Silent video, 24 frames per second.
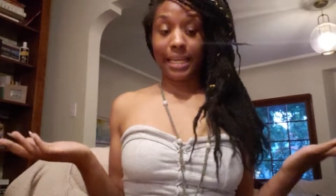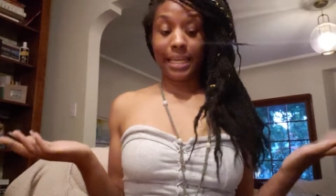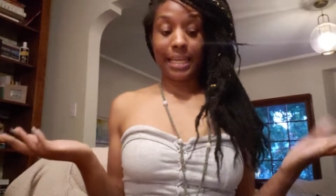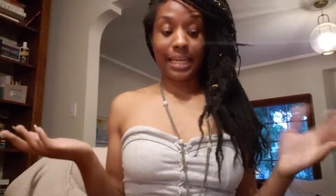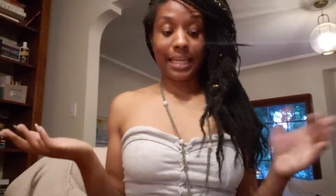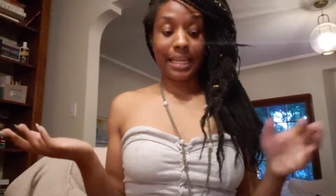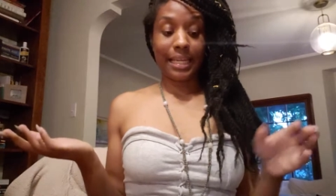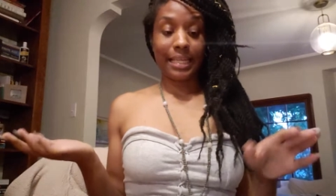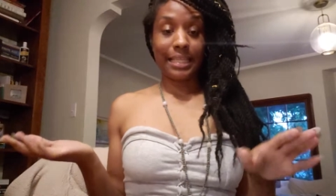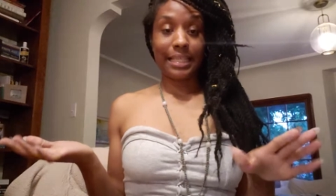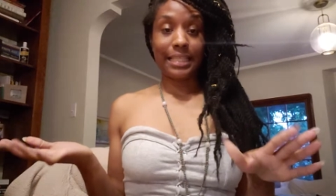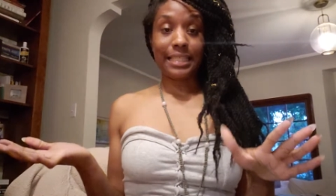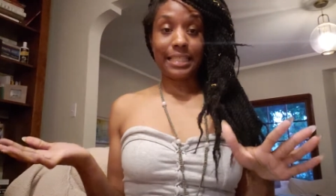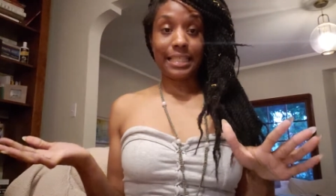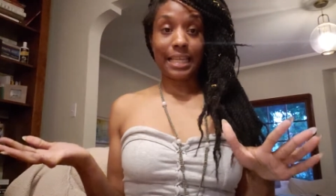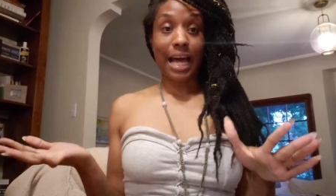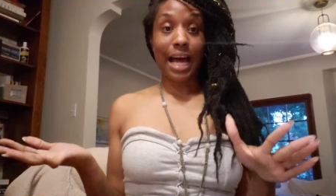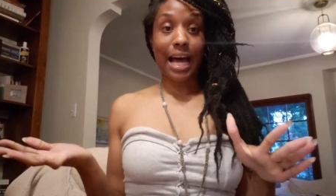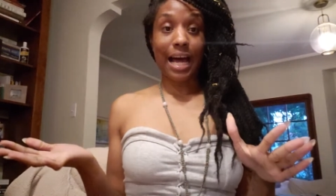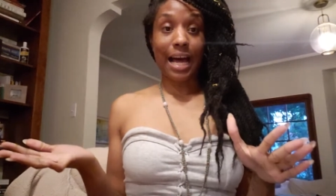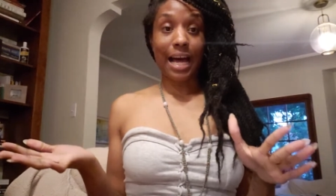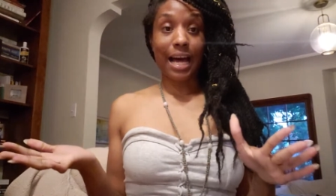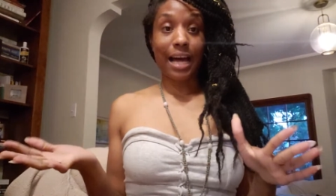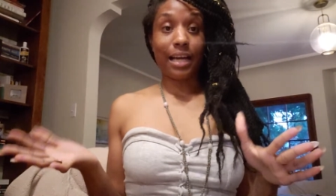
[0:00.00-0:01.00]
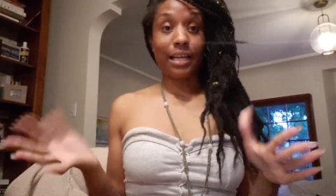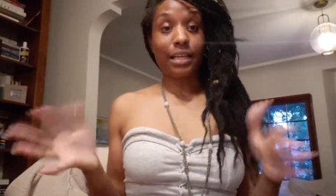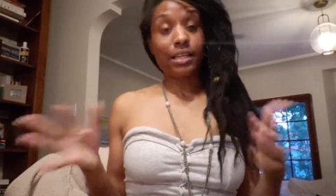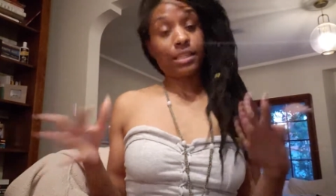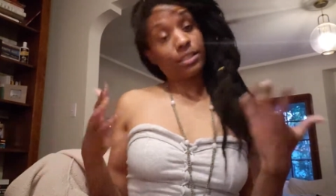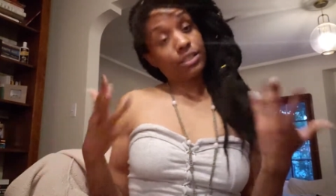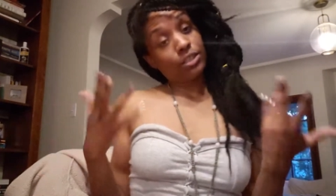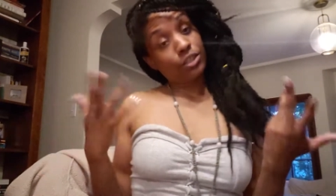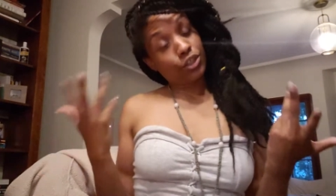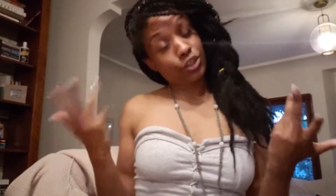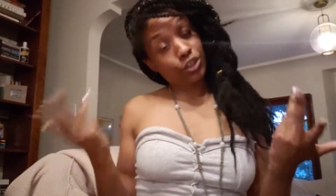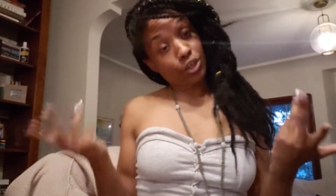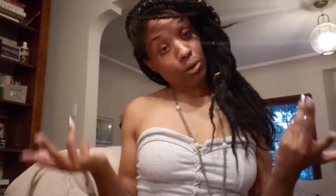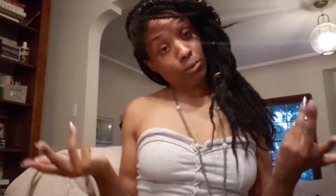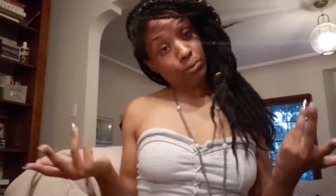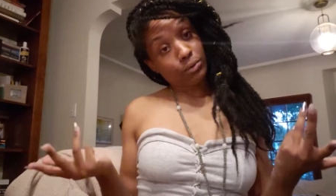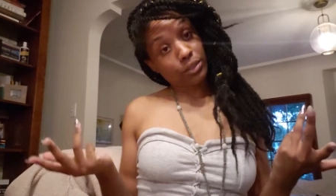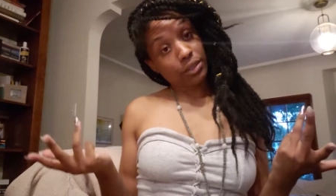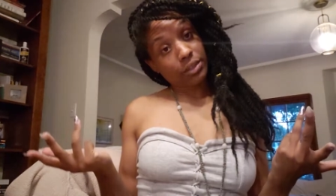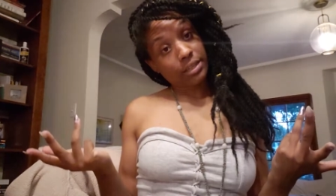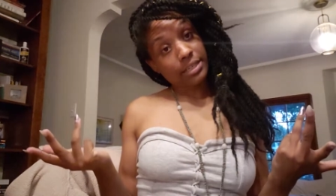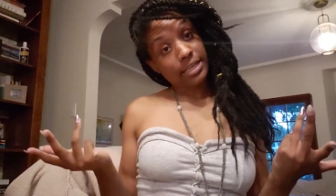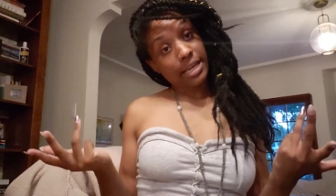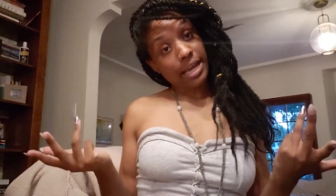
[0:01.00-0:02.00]
is
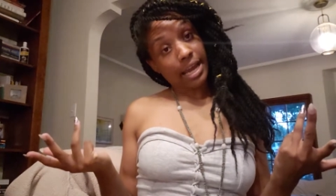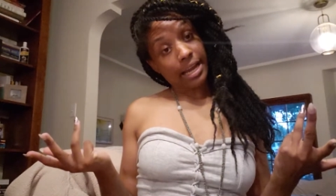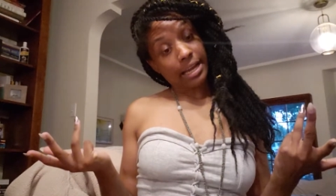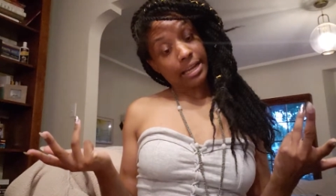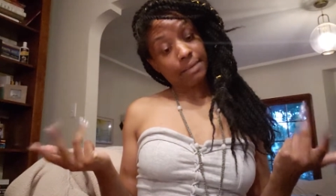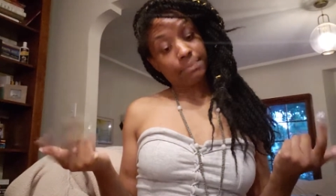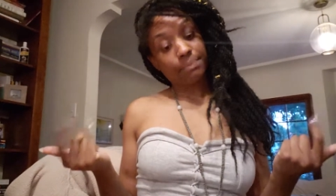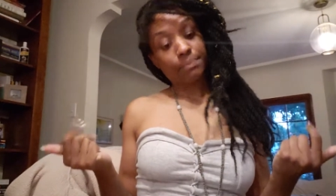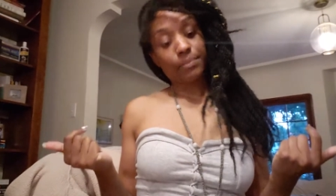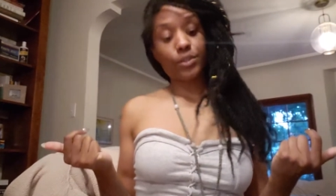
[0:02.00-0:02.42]
Stones on the Deck.